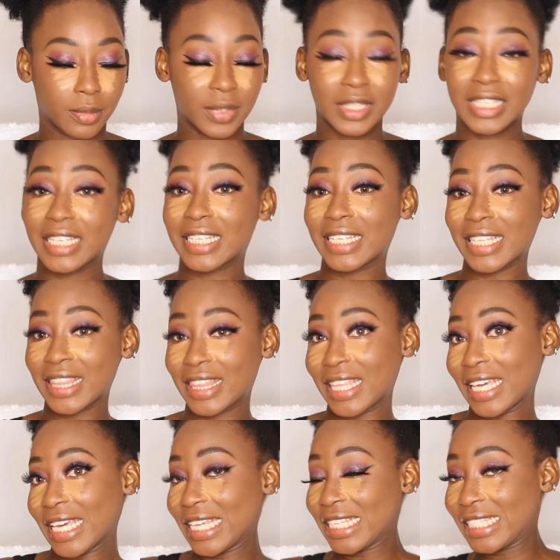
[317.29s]
But the good
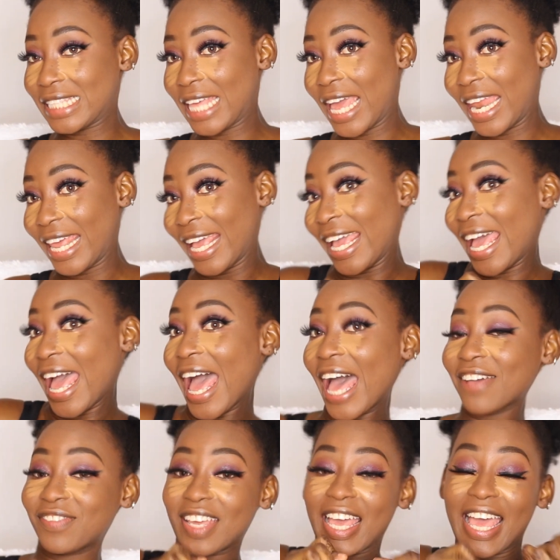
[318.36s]
thing is that I
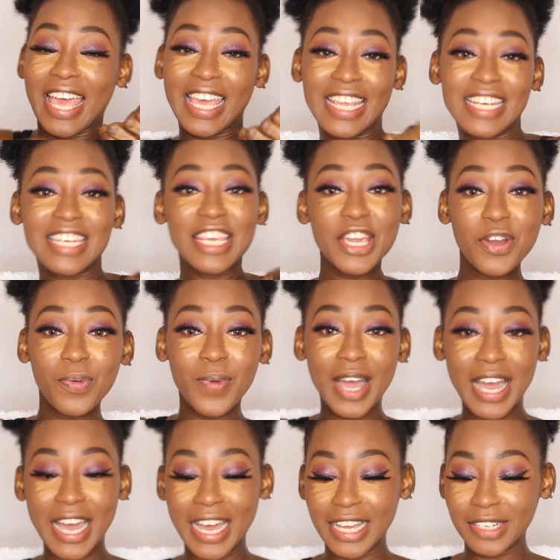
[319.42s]
have a new
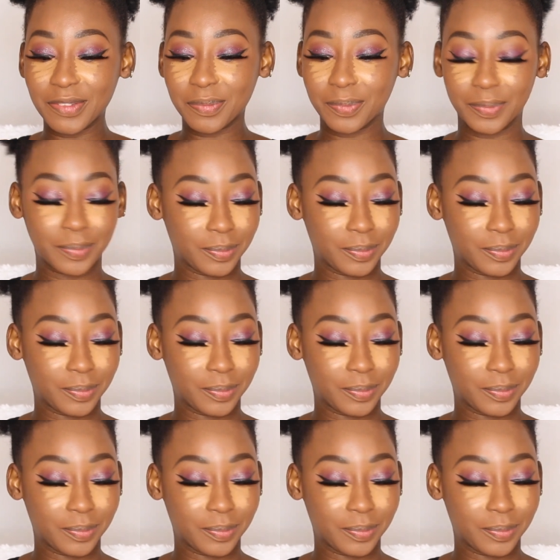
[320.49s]
one.